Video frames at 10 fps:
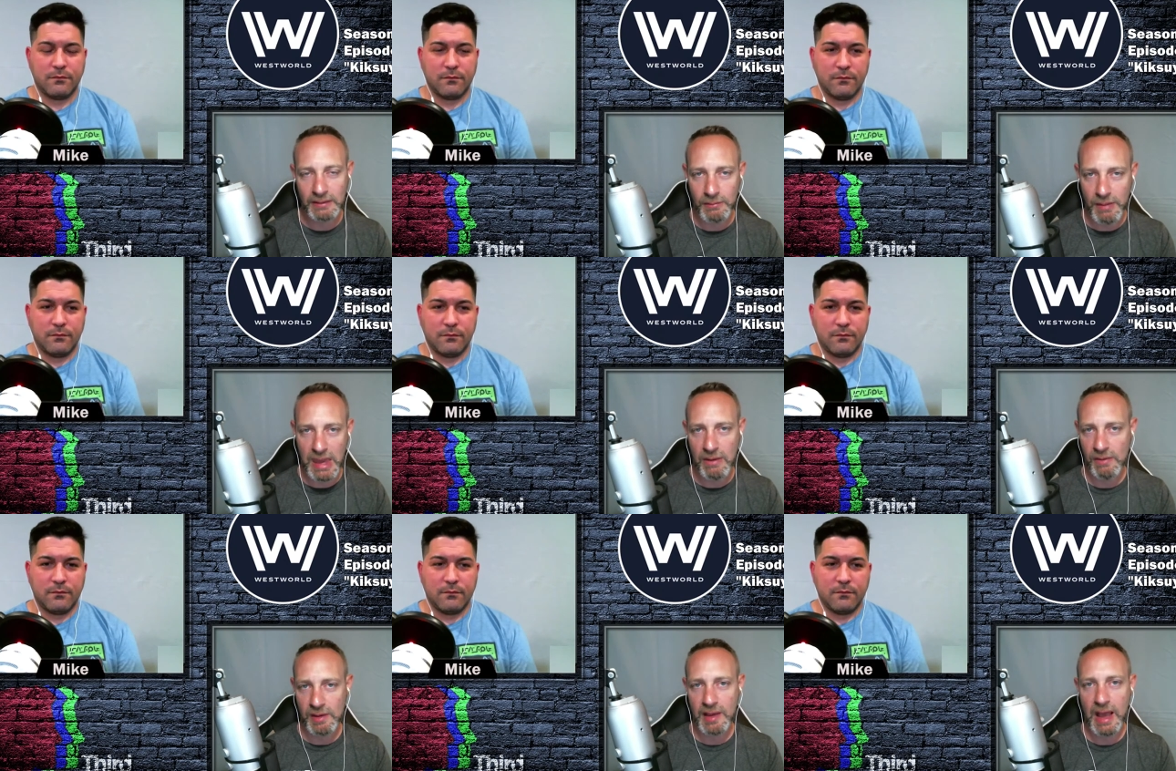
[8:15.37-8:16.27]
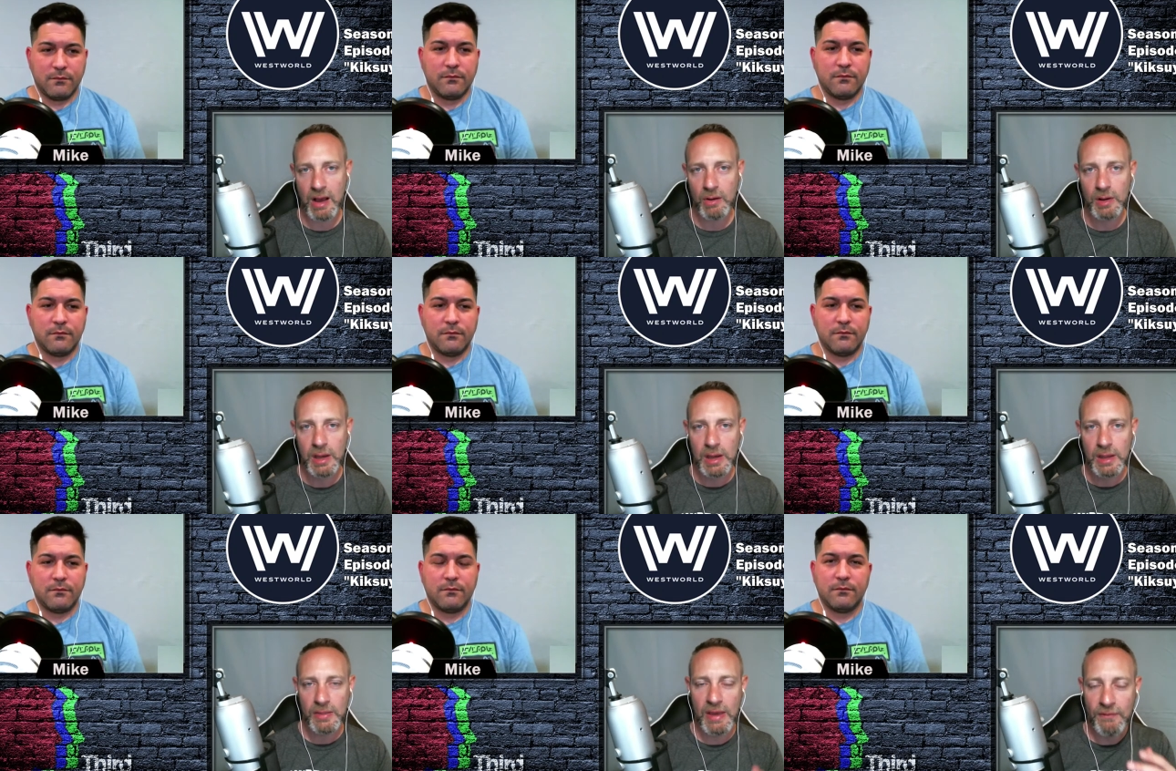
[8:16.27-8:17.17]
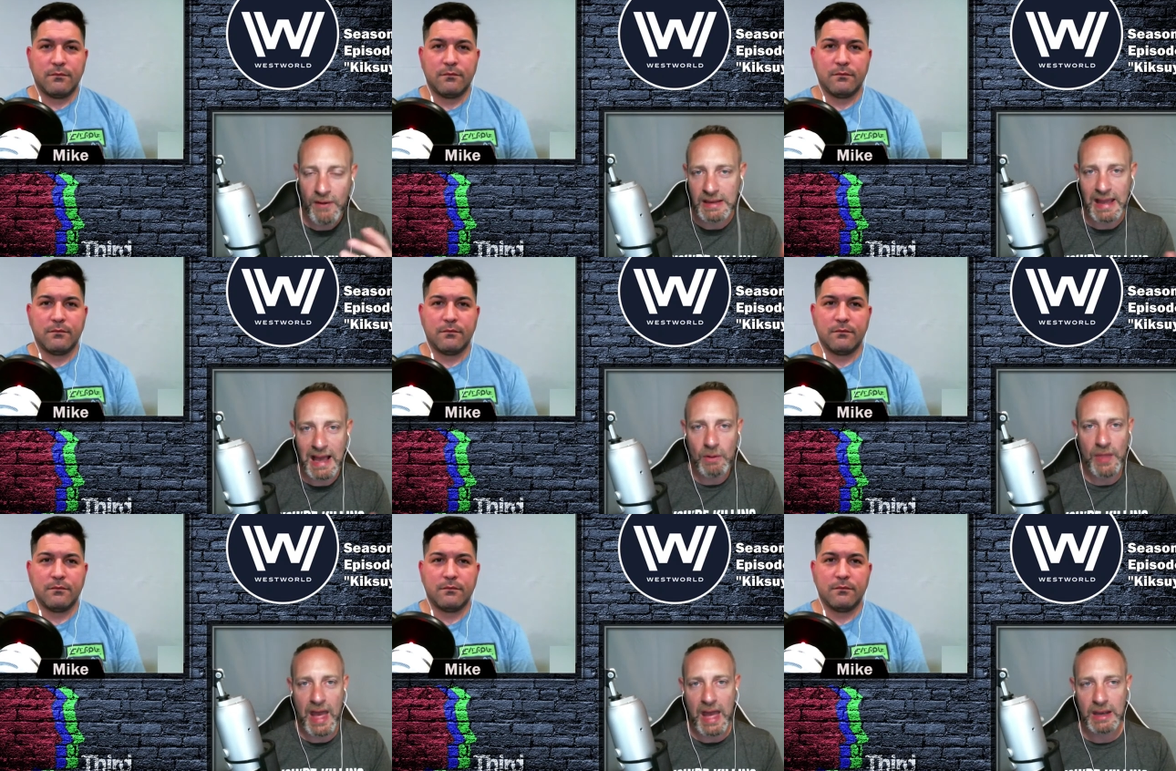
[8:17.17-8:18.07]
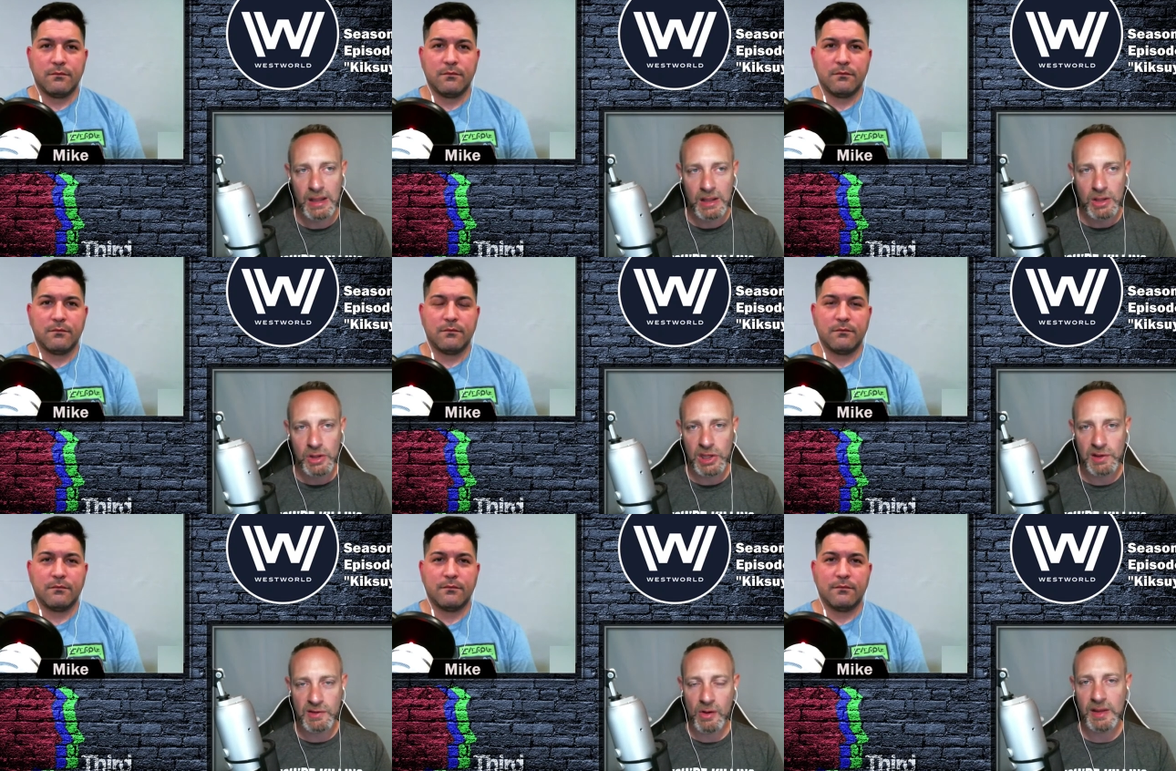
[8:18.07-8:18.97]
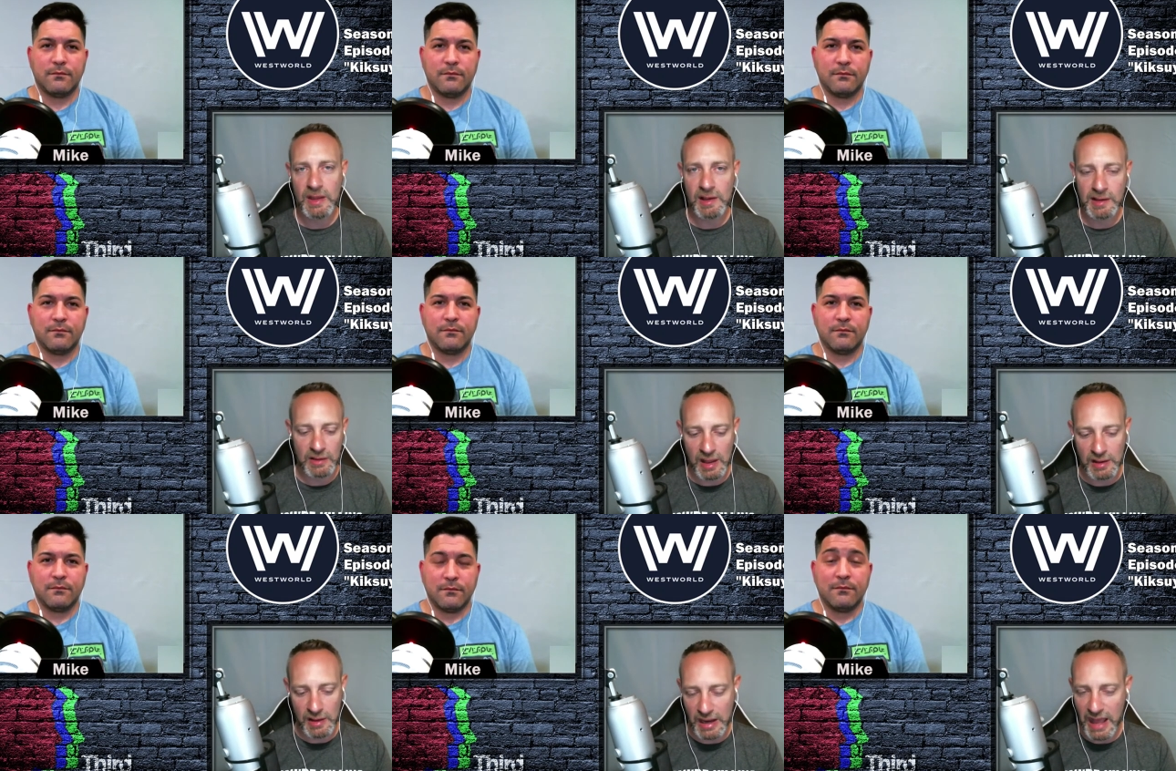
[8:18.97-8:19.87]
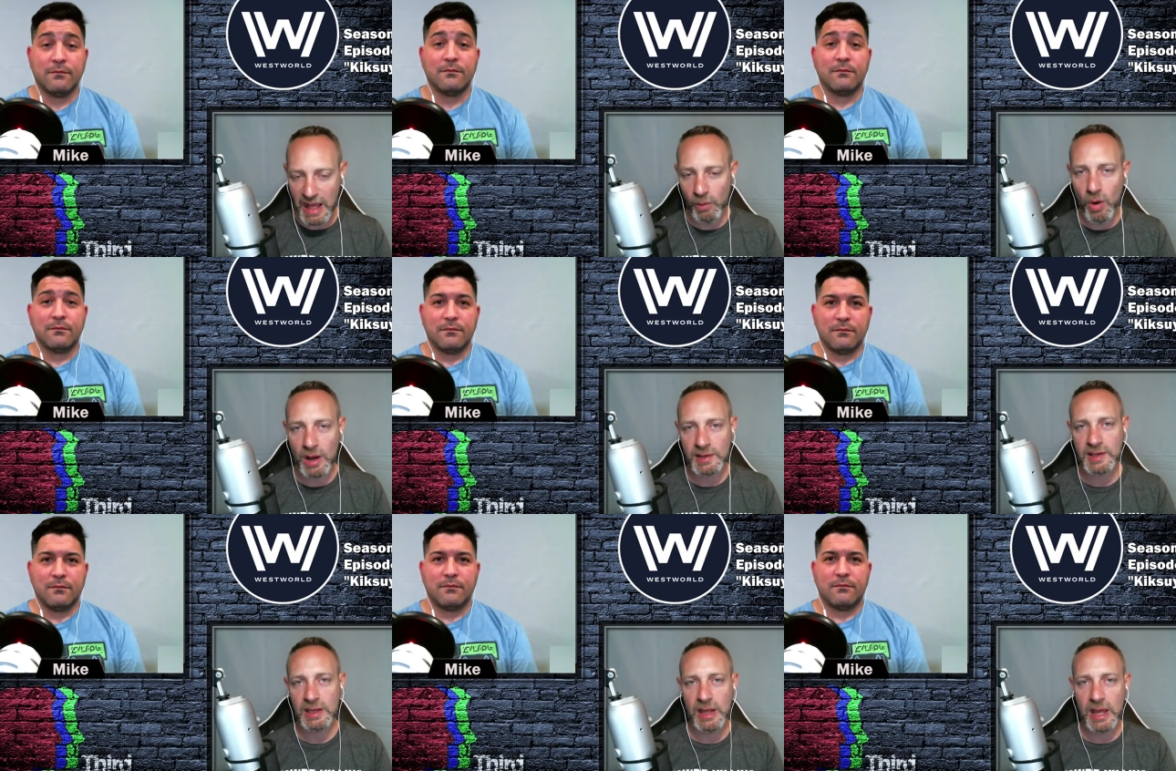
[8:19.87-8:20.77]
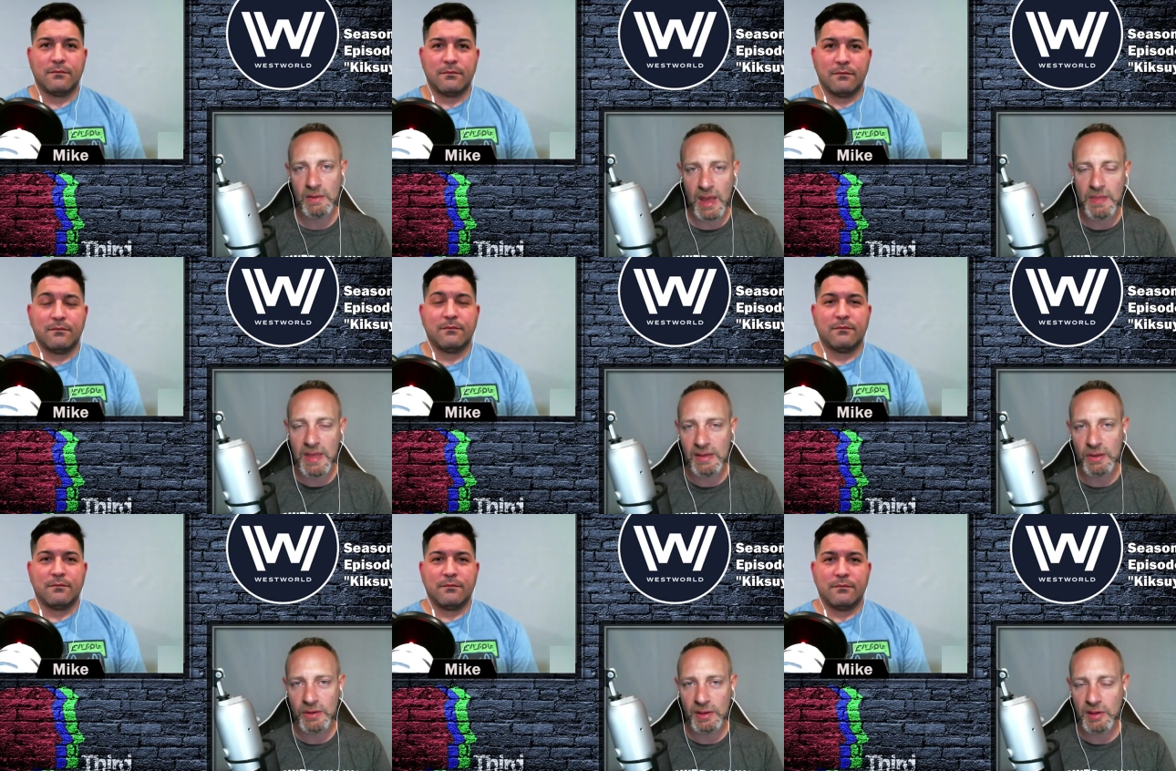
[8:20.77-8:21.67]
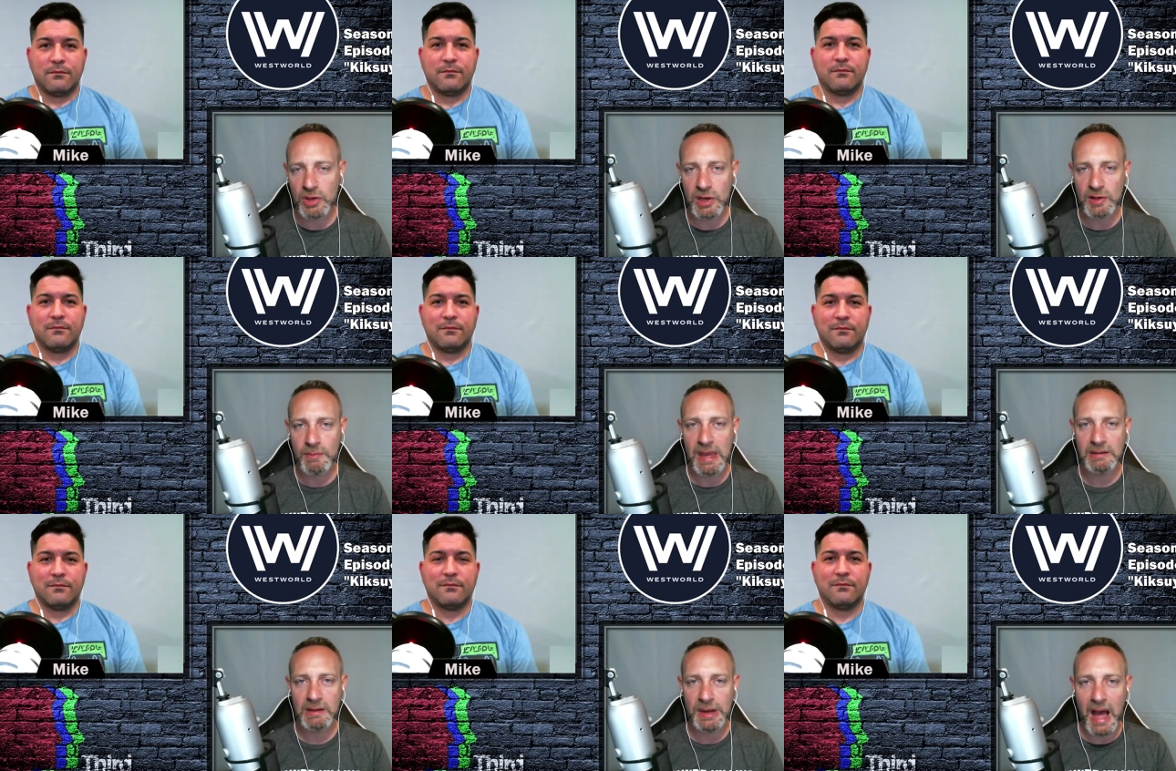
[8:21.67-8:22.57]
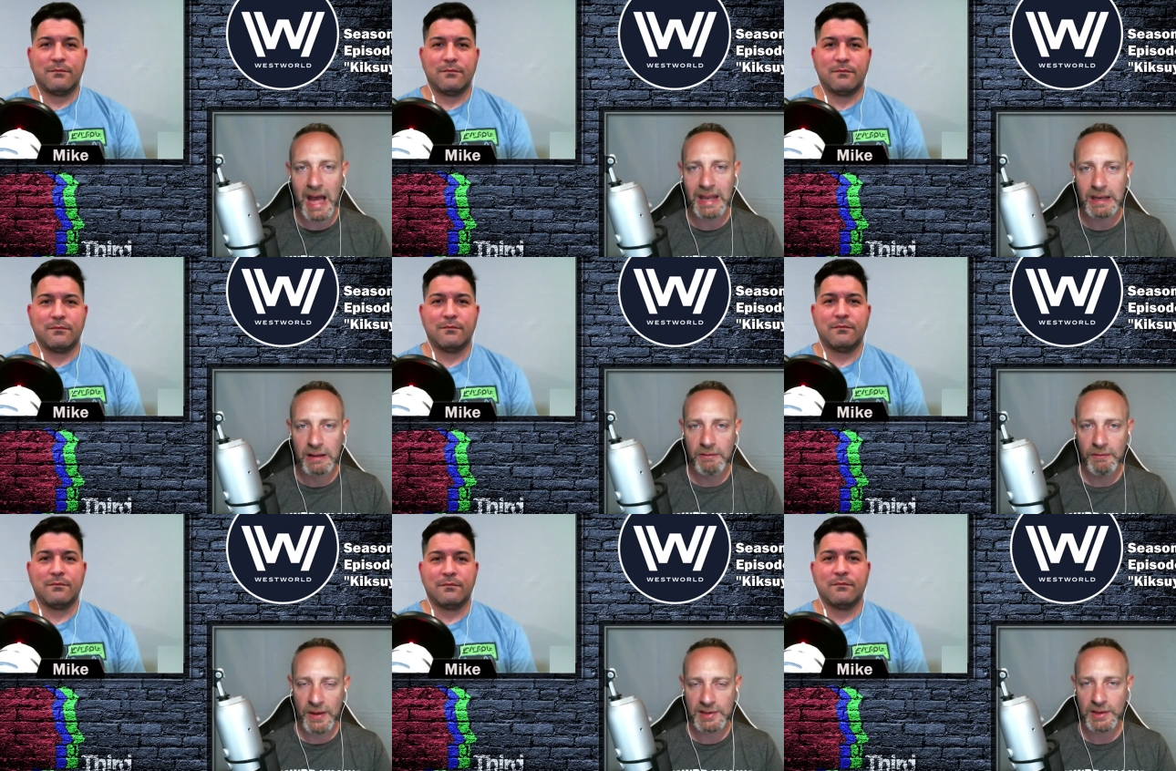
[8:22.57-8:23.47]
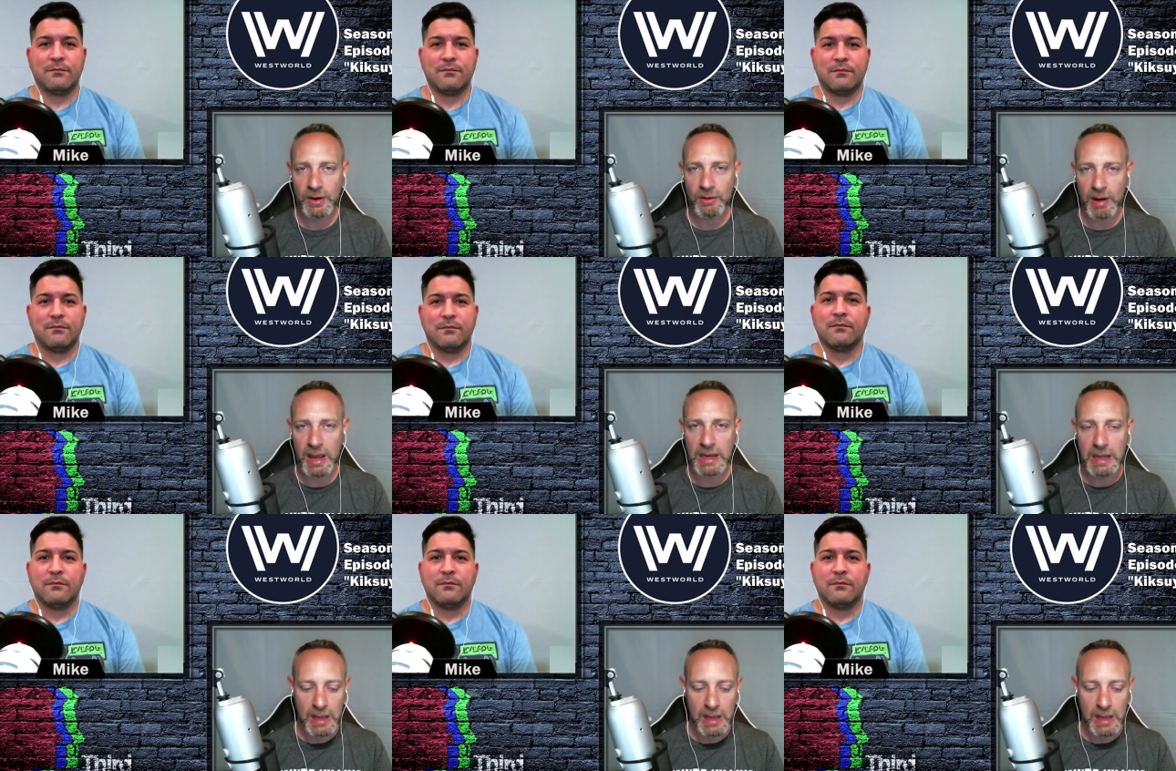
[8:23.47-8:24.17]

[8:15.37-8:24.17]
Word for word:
Speaker 1: to Maeve is how they find out that she's doing this and and and Hale walks in and and they, the decision is made to not fix her right